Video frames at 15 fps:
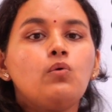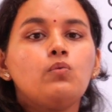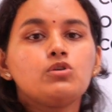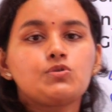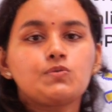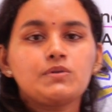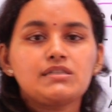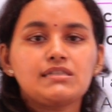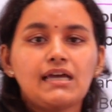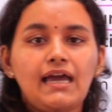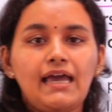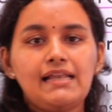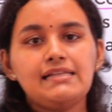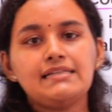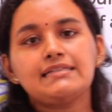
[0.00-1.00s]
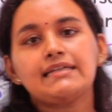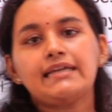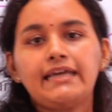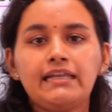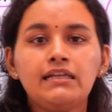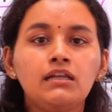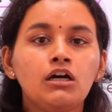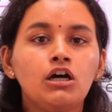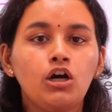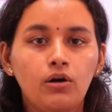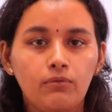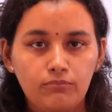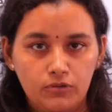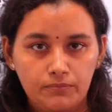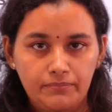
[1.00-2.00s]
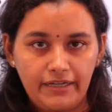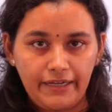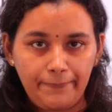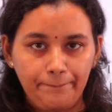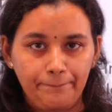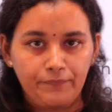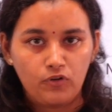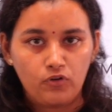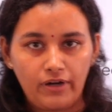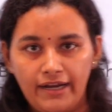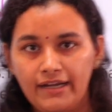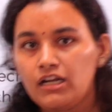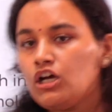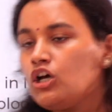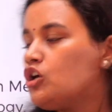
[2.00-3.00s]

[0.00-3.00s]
which was held in Mumbai. Right?